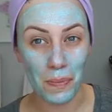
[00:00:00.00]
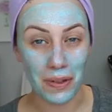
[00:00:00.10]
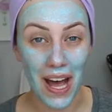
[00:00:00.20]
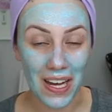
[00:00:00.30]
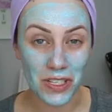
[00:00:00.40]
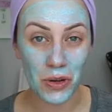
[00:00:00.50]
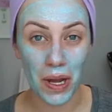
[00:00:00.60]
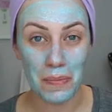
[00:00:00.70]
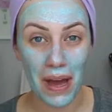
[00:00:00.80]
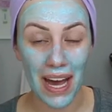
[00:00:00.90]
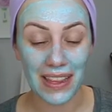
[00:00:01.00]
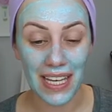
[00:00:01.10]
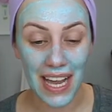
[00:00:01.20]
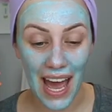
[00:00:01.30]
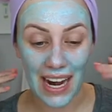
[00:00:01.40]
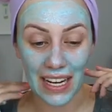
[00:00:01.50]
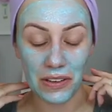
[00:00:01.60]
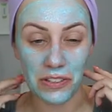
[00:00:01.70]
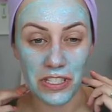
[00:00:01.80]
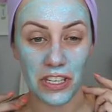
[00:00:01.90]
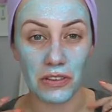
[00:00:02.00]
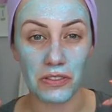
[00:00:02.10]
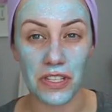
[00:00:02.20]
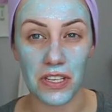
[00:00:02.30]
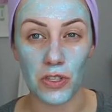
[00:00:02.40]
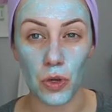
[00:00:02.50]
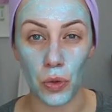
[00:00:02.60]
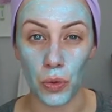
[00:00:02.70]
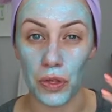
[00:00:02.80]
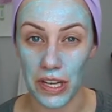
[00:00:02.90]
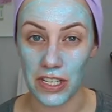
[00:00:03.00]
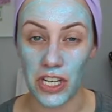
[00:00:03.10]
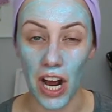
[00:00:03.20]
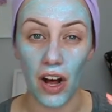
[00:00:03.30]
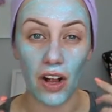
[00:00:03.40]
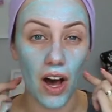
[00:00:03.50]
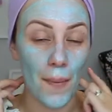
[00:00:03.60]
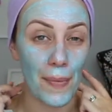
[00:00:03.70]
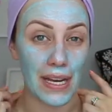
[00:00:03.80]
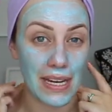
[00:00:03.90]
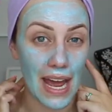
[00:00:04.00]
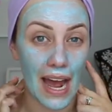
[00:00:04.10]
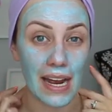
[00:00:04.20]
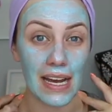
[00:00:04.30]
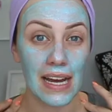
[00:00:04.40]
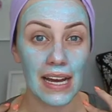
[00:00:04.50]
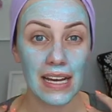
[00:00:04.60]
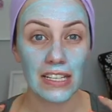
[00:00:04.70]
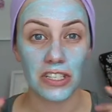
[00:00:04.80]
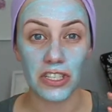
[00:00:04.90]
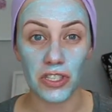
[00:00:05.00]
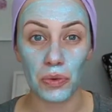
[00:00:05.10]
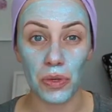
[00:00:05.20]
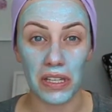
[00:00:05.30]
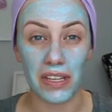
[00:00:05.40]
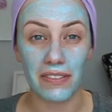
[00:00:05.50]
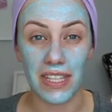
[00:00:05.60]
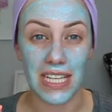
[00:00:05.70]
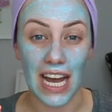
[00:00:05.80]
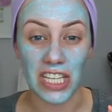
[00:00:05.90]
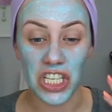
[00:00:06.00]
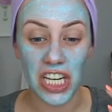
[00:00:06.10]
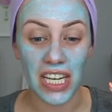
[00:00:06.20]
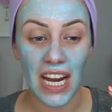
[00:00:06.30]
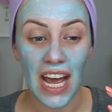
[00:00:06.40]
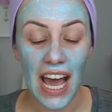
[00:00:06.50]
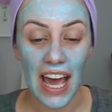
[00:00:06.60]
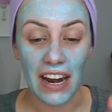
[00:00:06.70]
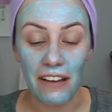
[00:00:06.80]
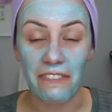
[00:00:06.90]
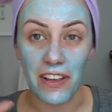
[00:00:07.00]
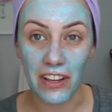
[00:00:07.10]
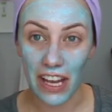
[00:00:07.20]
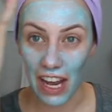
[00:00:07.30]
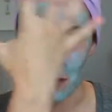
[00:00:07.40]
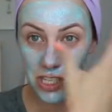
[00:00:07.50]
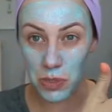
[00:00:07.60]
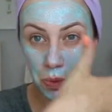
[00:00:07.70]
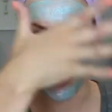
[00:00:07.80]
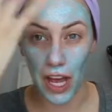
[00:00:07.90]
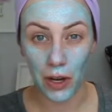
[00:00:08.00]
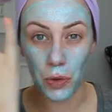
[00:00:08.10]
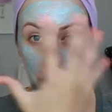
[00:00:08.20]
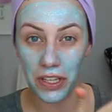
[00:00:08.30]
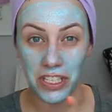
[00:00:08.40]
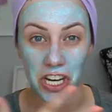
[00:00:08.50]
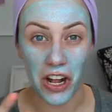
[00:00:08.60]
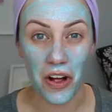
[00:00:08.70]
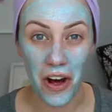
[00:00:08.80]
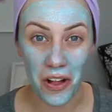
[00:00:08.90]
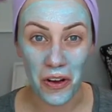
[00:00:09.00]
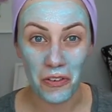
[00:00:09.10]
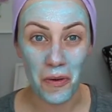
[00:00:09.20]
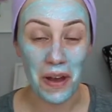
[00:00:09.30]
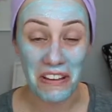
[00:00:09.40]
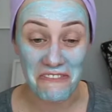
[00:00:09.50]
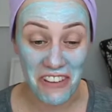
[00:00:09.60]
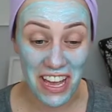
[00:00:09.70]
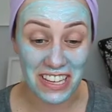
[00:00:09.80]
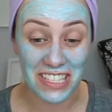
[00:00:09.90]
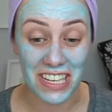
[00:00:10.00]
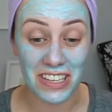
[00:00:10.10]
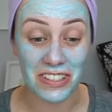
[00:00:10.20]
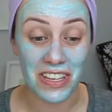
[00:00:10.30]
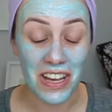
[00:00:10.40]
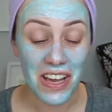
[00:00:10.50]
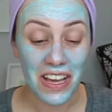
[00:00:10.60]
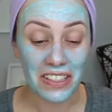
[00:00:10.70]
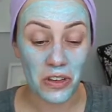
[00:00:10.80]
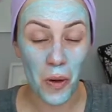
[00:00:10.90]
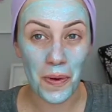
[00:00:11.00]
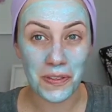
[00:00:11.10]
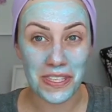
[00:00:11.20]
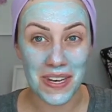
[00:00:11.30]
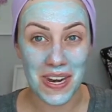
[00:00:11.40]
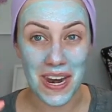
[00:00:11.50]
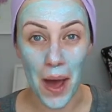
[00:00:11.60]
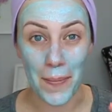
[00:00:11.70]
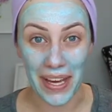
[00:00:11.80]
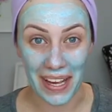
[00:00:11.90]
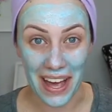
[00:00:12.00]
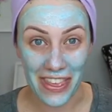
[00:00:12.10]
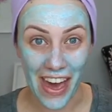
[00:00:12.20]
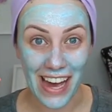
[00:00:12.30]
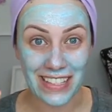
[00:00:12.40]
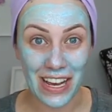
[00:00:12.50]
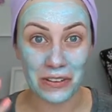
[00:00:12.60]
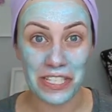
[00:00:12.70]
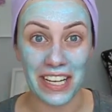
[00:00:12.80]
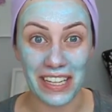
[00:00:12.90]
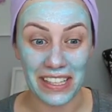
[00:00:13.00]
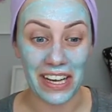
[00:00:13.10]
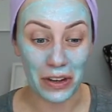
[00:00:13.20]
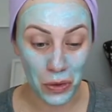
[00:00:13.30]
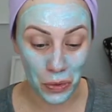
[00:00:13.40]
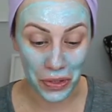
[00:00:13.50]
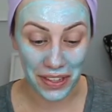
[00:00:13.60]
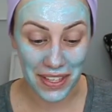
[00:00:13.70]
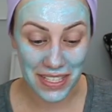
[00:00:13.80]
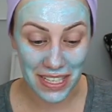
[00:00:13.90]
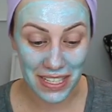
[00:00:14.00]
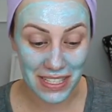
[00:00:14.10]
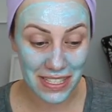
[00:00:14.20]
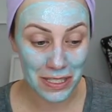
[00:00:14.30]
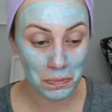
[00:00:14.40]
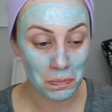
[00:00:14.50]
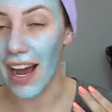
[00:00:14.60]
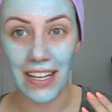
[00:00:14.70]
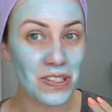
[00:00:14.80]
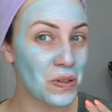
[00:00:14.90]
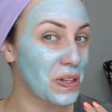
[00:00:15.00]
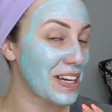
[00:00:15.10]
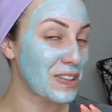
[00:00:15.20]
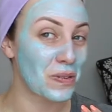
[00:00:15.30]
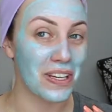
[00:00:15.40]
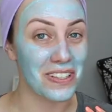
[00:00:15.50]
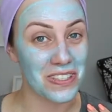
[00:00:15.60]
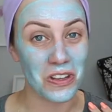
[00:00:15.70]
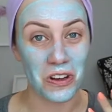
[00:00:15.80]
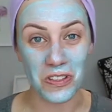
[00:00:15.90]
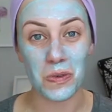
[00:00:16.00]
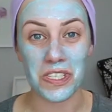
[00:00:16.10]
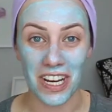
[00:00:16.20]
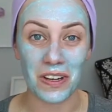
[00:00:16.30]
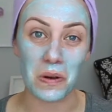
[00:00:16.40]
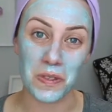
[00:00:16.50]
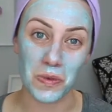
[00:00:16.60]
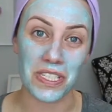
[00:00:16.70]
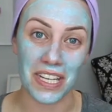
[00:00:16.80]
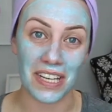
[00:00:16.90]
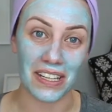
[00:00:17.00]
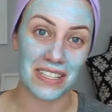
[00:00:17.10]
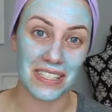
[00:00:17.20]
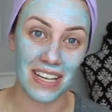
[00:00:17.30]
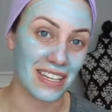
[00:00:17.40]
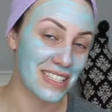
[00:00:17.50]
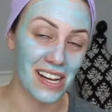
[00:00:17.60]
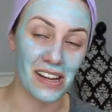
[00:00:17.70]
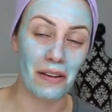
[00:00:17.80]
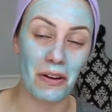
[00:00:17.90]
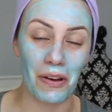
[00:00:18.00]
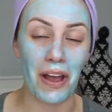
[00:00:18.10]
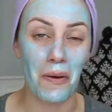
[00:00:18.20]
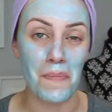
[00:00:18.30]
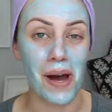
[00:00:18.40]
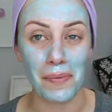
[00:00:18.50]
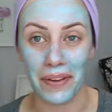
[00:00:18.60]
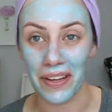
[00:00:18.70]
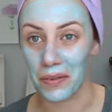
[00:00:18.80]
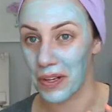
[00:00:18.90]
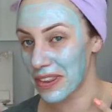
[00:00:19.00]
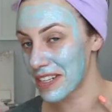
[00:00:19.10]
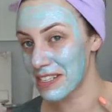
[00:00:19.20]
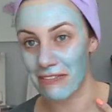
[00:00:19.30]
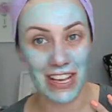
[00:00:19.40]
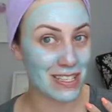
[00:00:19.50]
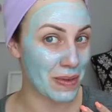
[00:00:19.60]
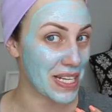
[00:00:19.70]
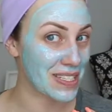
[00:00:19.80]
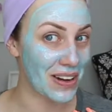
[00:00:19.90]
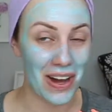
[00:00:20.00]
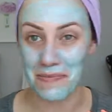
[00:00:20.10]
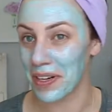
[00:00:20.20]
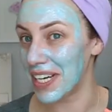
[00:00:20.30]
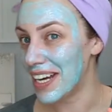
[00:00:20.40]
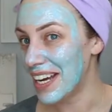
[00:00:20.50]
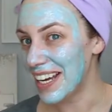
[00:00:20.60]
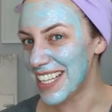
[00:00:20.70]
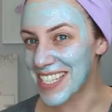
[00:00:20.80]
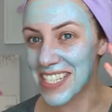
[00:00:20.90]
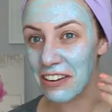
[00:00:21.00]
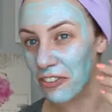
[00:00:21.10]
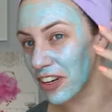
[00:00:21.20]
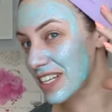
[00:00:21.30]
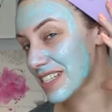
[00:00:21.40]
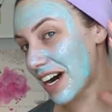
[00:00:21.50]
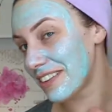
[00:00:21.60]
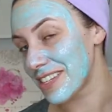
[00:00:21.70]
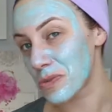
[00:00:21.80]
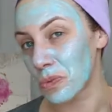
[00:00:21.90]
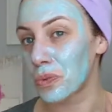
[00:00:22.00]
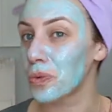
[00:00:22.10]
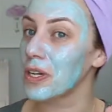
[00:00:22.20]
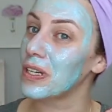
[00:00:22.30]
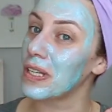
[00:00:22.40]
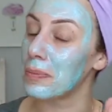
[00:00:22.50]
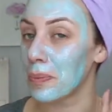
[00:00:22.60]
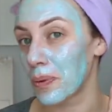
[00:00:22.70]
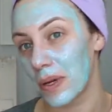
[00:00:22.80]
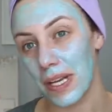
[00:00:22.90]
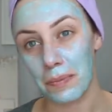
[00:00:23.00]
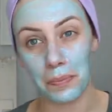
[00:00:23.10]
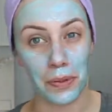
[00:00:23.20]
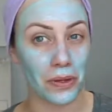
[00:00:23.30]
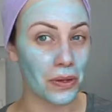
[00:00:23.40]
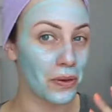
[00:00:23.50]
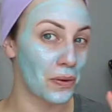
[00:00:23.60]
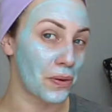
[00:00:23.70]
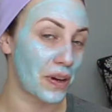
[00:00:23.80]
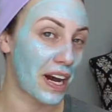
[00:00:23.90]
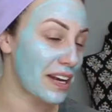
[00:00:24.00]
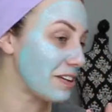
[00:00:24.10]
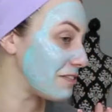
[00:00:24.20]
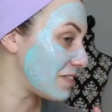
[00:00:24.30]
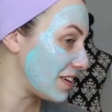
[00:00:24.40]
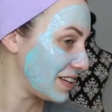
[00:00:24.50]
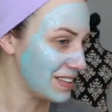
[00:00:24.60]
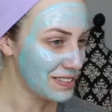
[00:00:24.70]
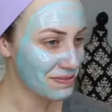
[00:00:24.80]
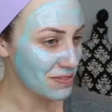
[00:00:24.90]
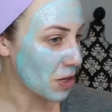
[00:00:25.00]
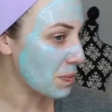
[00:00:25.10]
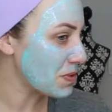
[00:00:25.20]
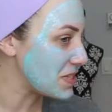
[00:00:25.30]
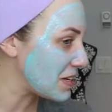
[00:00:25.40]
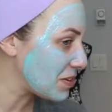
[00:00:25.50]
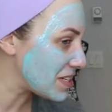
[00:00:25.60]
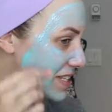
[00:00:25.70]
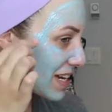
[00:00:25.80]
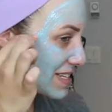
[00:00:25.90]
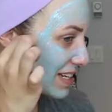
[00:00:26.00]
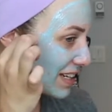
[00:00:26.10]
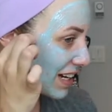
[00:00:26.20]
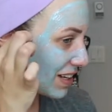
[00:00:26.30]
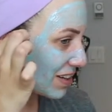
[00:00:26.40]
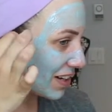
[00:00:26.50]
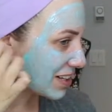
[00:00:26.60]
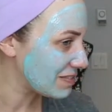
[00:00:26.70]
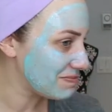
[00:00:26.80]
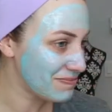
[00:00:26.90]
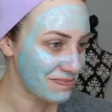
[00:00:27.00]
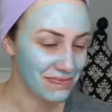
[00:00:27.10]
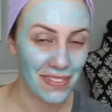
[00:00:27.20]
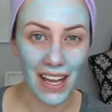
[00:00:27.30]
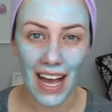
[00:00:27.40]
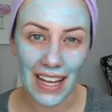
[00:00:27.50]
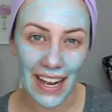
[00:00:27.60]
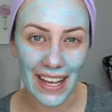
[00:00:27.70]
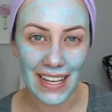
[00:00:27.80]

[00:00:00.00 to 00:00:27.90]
whiplash quite badly, and I used to use this cooling gel on my neck just to relieve the tension, and I feel like I've just put that cooling gel all over my face. It's almost numbing. That's how tingly and cooling this is. I do like the way this looks, which I know is ridiculous. Like, it's not like I'm going out in public with this face mask on, but it's different. It's got this really pretty blue, kind of almost iridescent color. I like